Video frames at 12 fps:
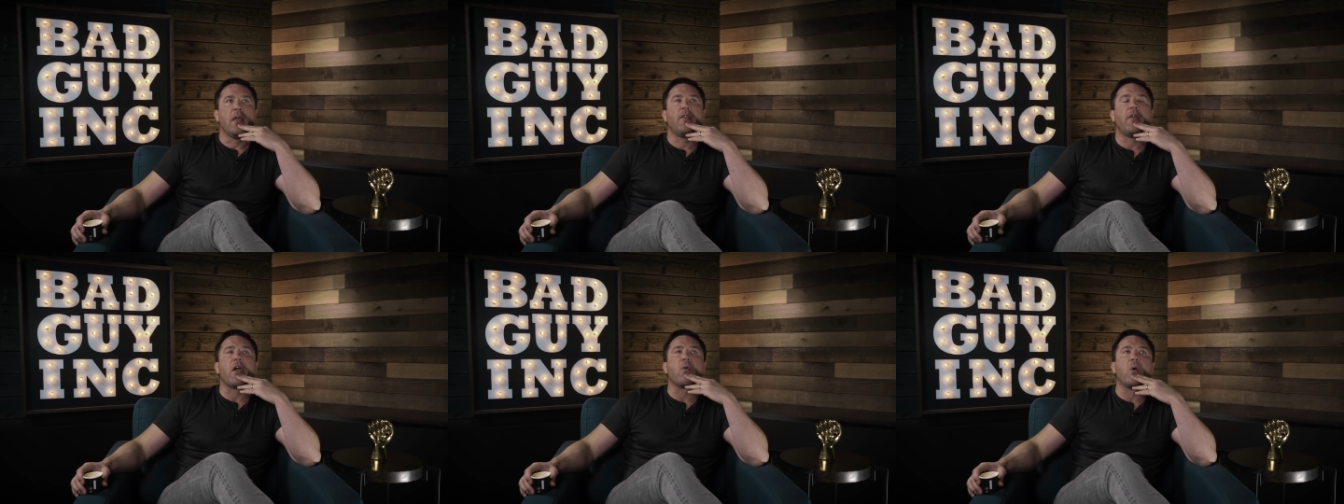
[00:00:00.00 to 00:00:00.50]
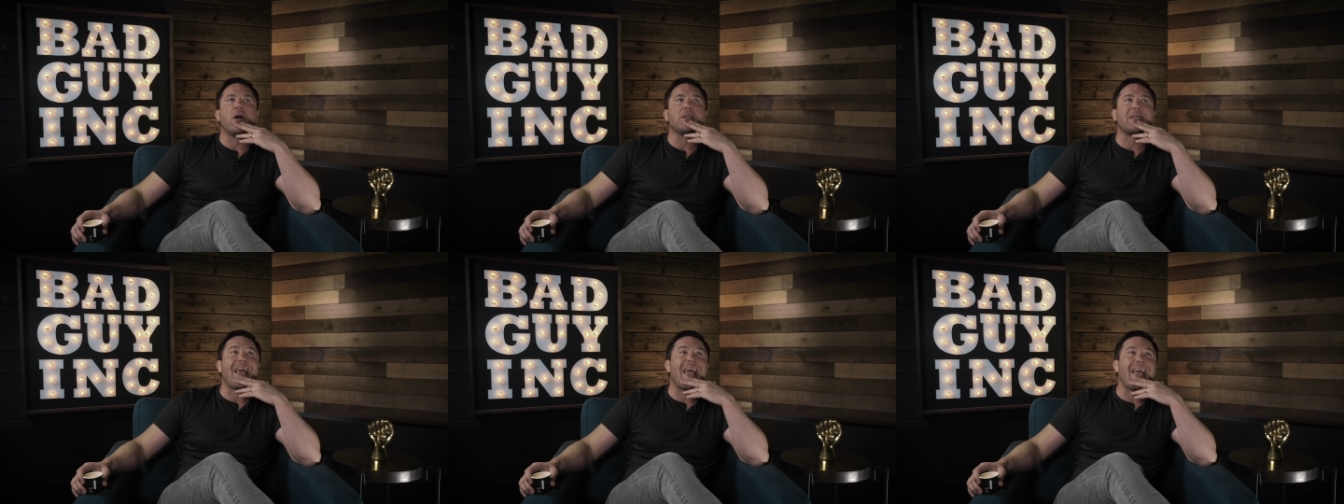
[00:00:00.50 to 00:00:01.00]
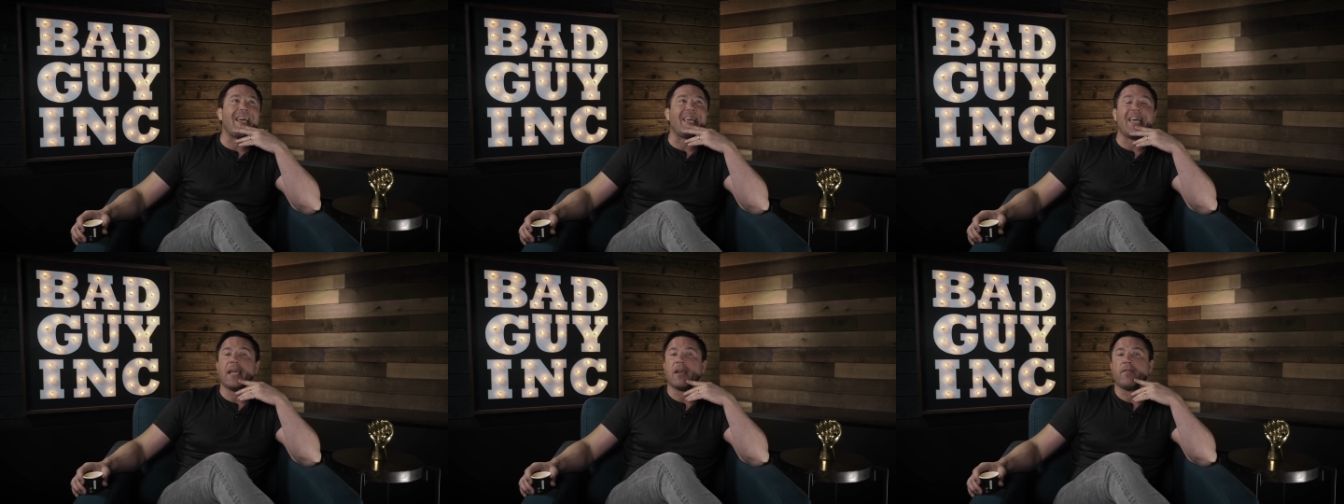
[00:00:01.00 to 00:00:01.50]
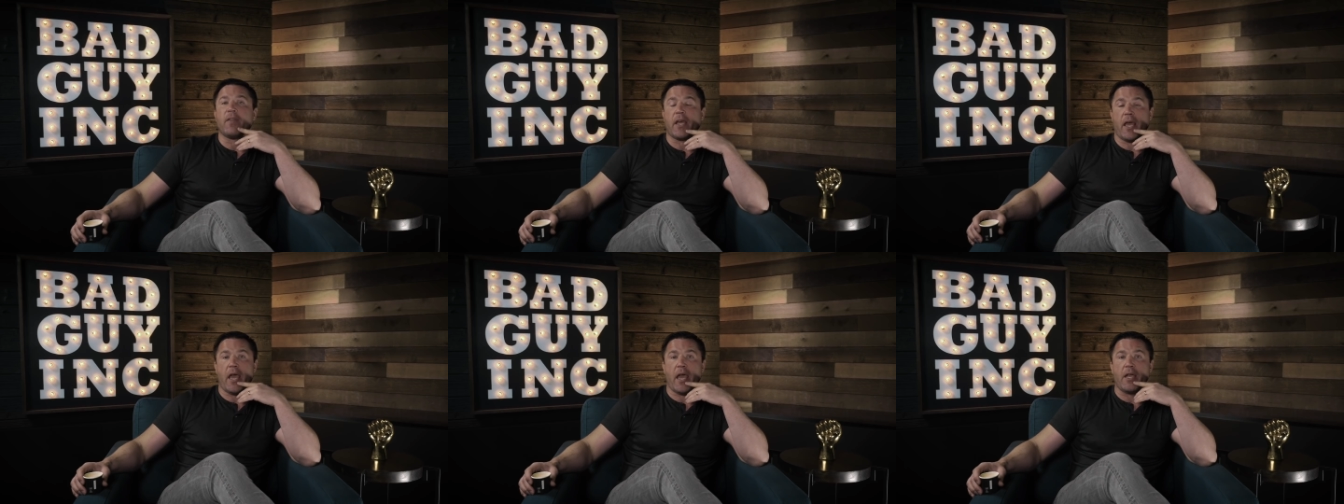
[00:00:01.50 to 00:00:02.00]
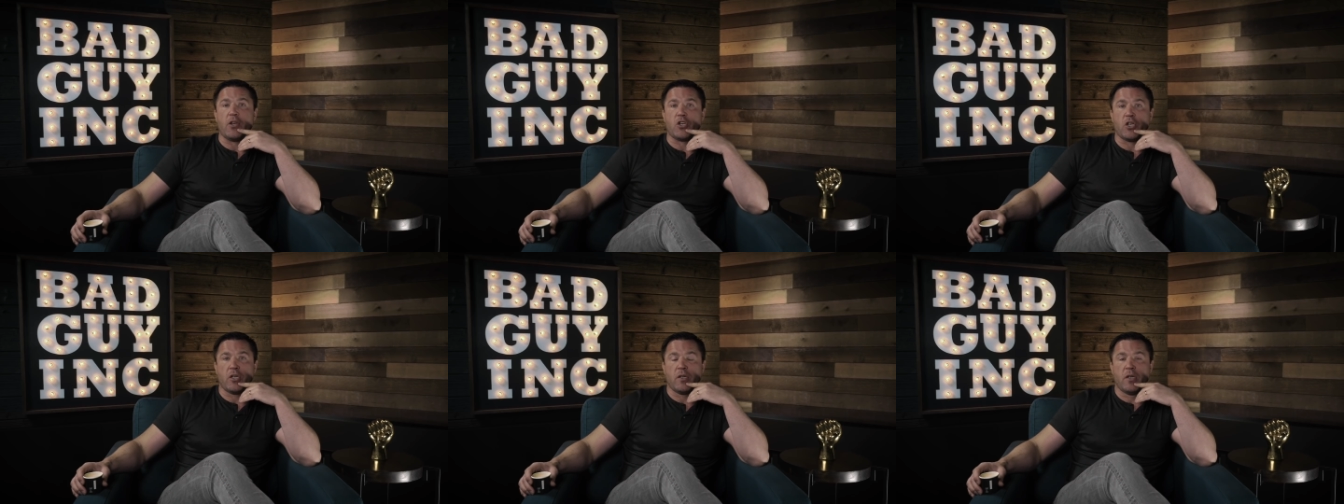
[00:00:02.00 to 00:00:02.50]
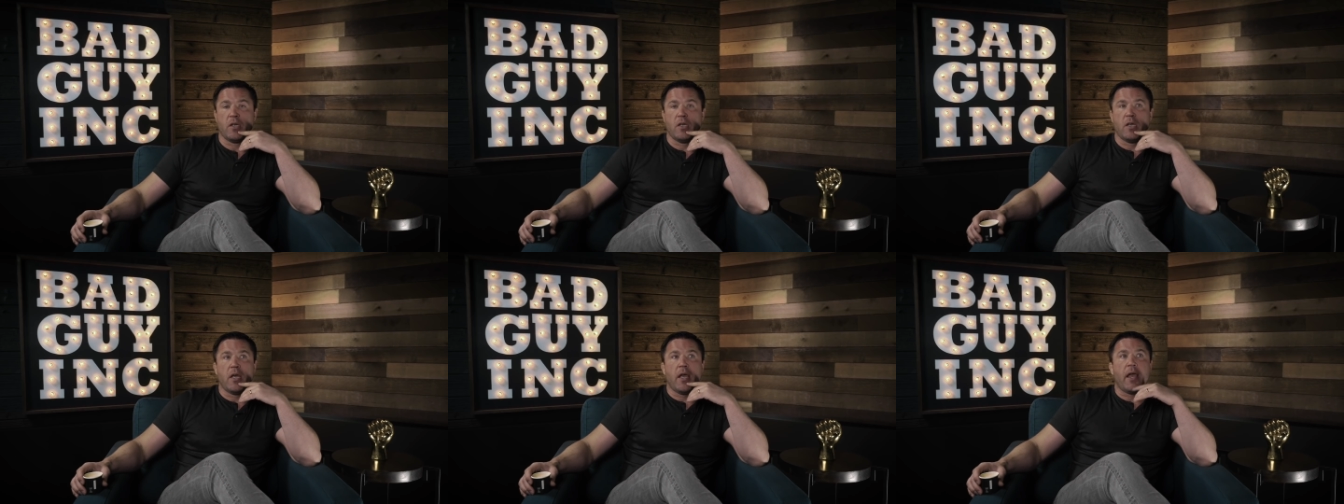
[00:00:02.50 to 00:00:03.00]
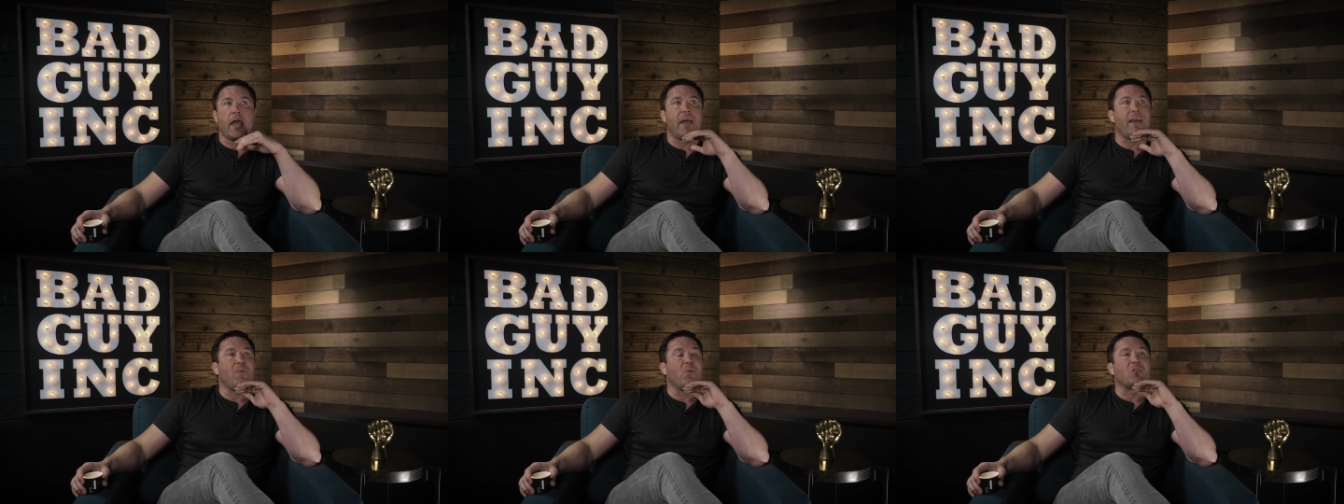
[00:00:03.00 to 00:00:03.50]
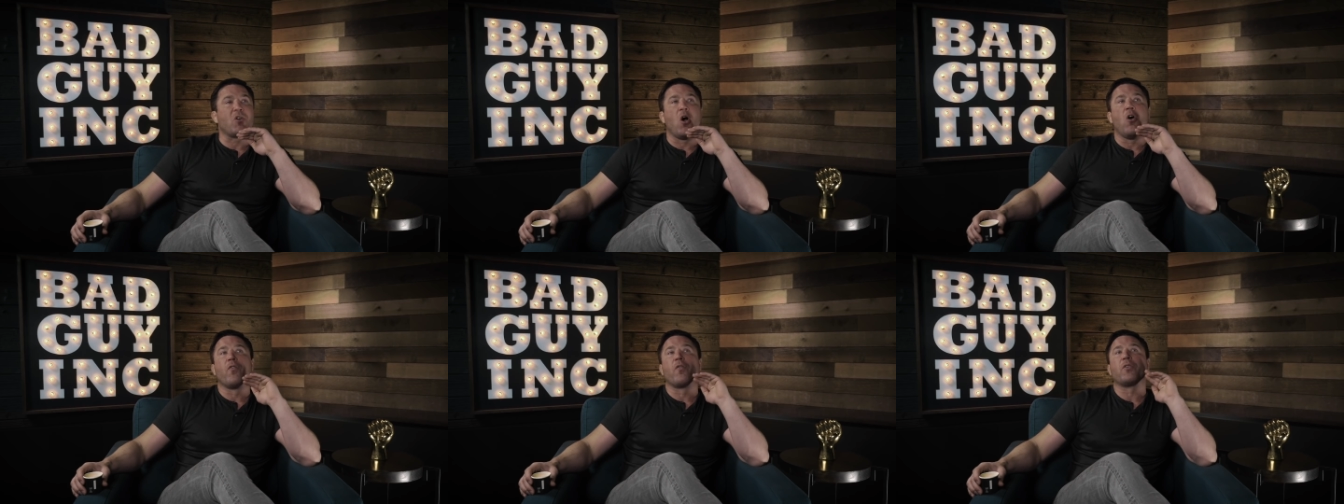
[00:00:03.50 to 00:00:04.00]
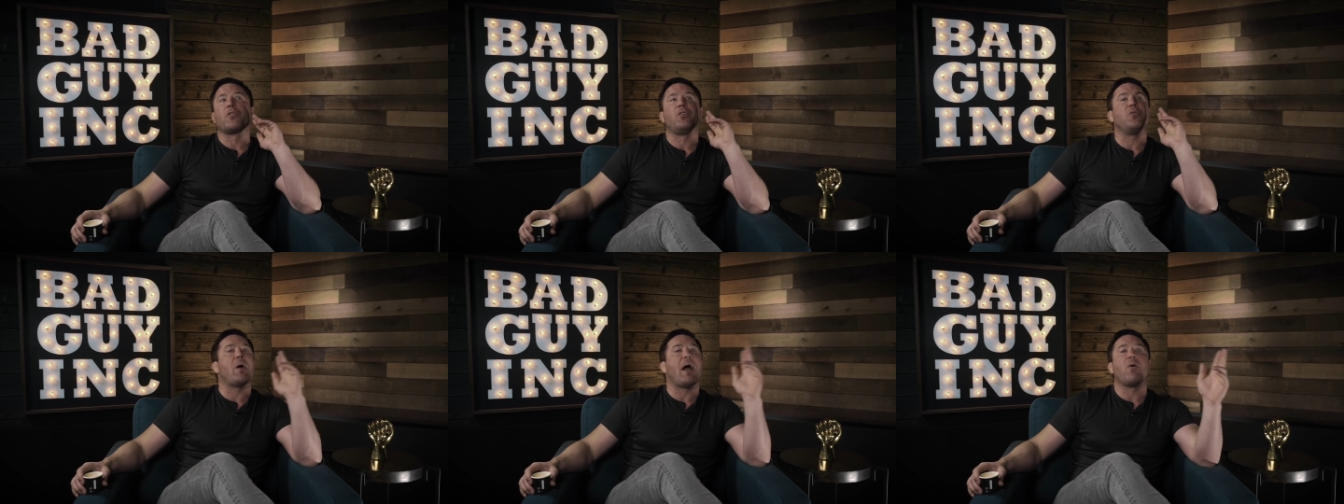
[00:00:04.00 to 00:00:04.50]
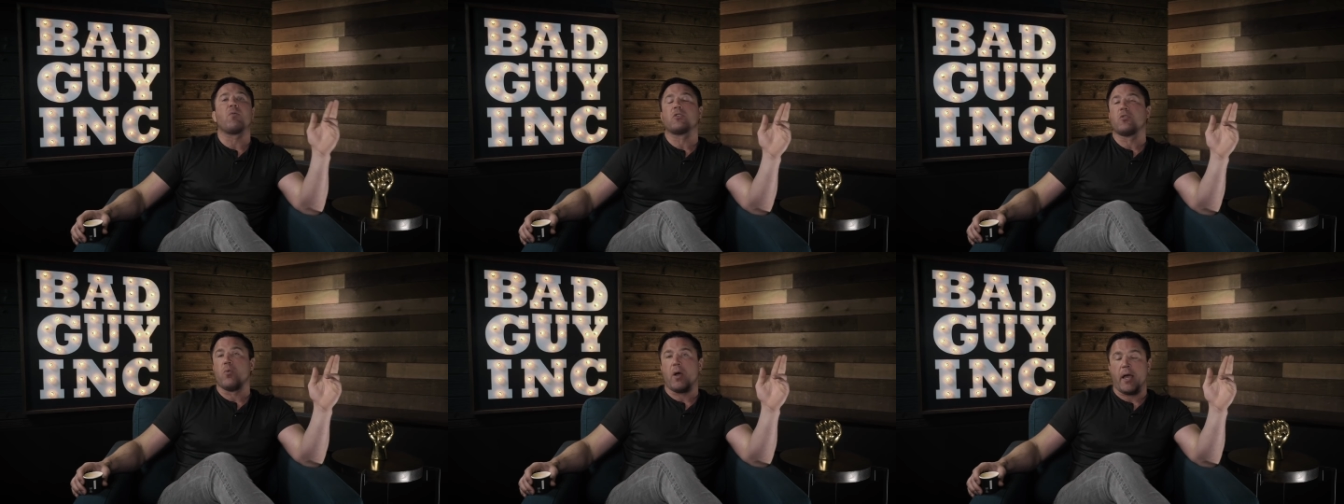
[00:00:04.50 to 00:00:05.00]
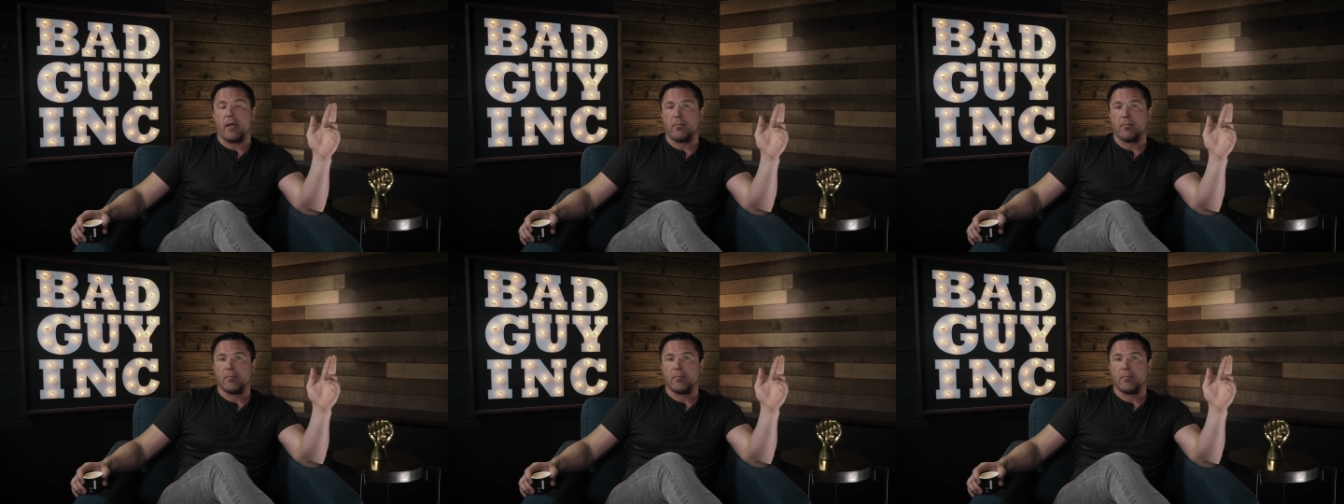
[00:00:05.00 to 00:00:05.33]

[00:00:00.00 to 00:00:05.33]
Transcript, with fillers: there was a King of the Cage, and it was over two hours away.